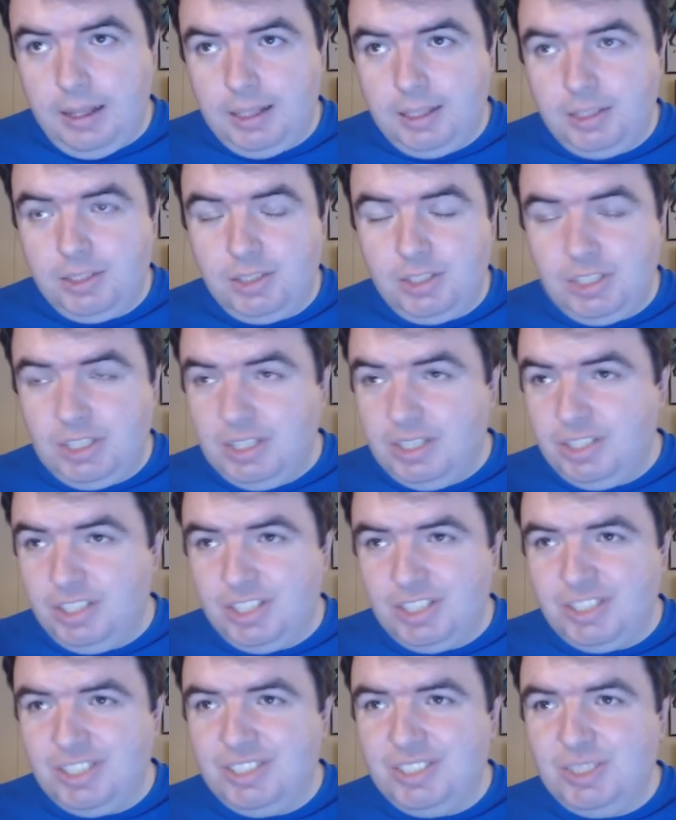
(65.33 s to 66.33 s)
It's it
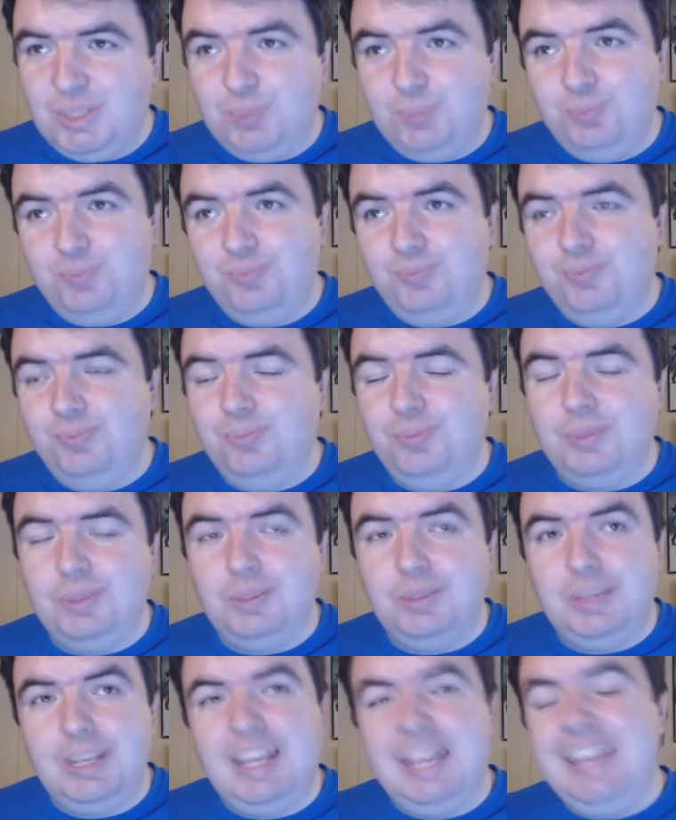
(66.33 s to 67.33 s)
just is
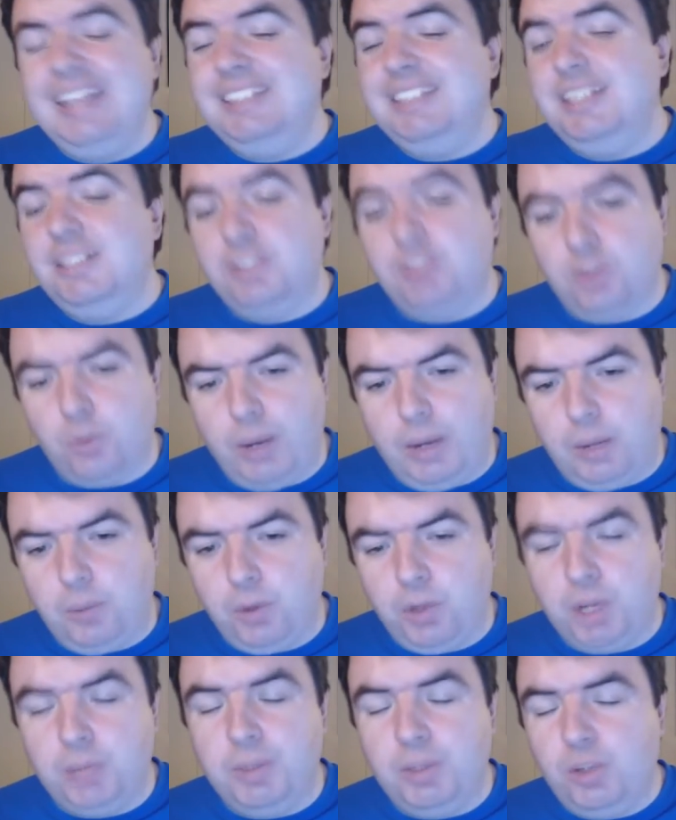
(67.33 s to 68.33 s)
easy isn't the right
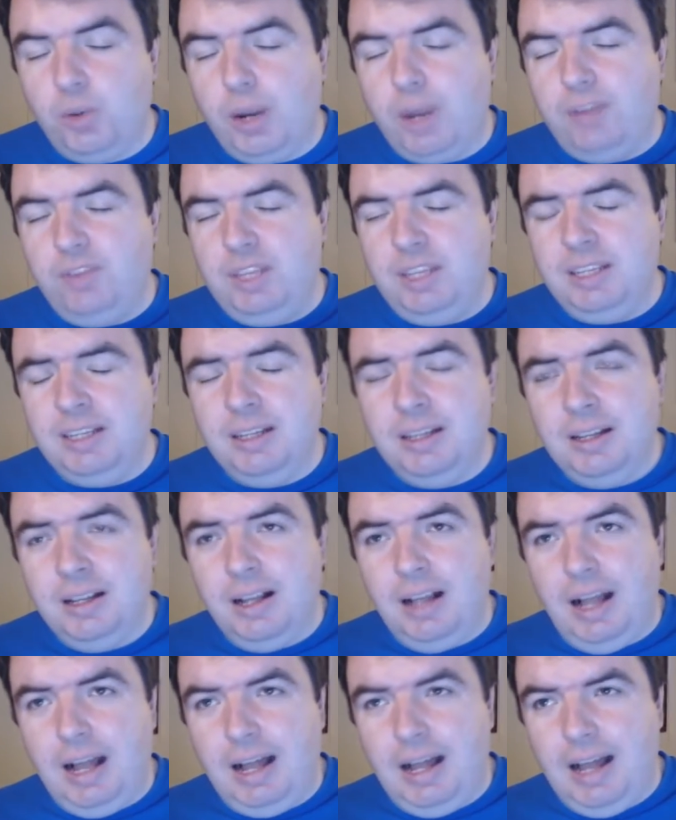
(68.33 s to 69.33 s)
word, but you have the
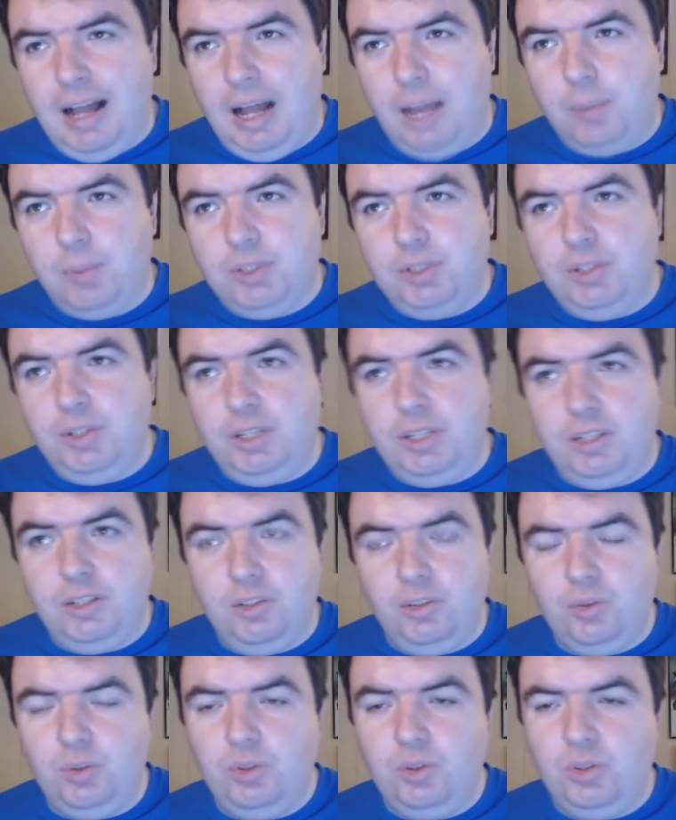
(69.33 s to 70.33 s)

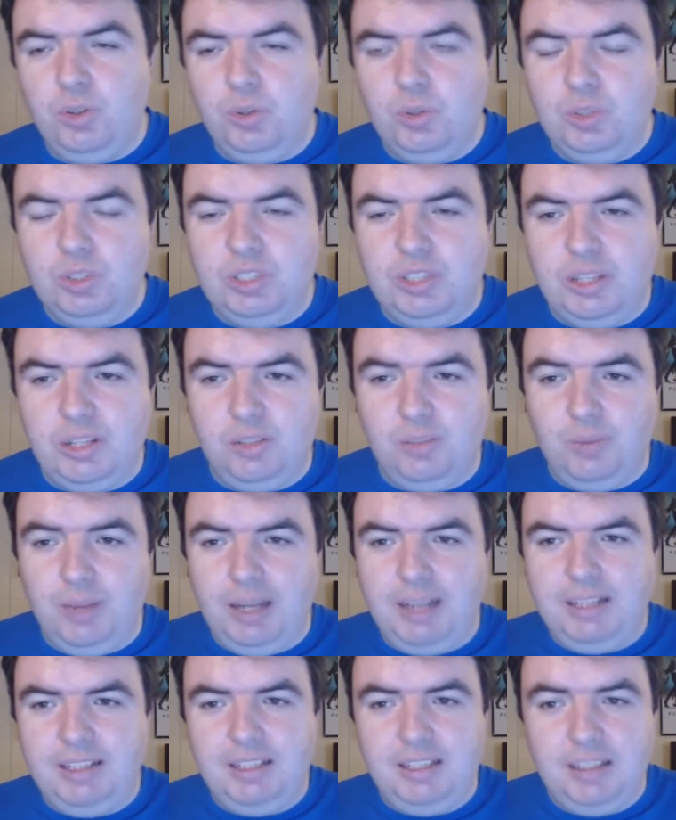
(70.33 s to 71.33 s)
opportunity to use the
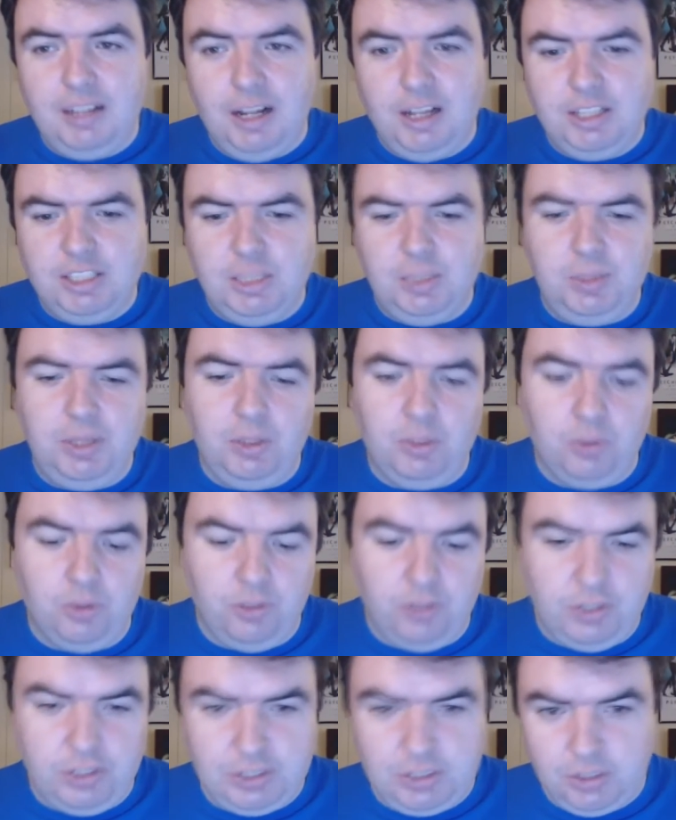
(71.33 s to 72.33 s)
like, the concept in
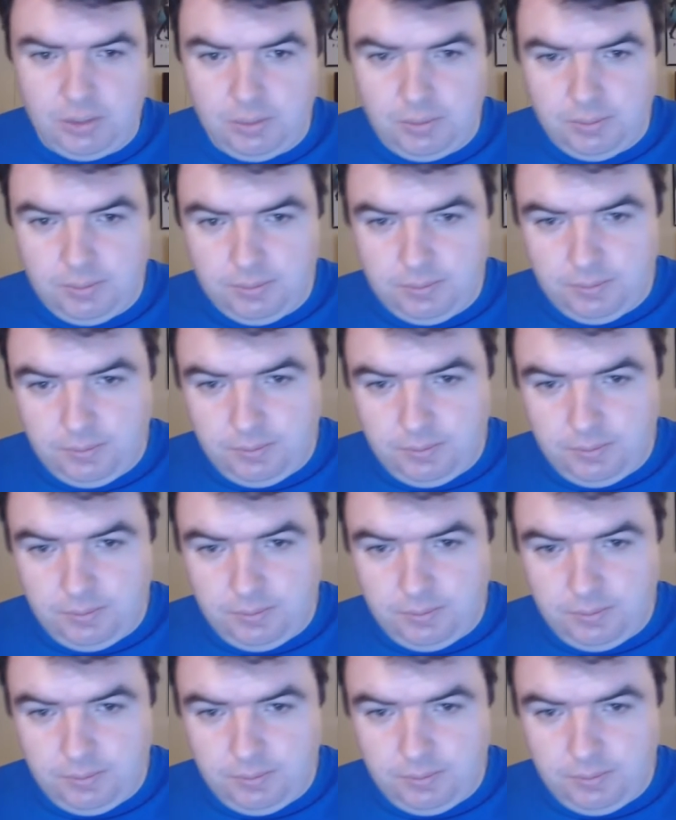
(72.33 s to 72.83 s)
reverse.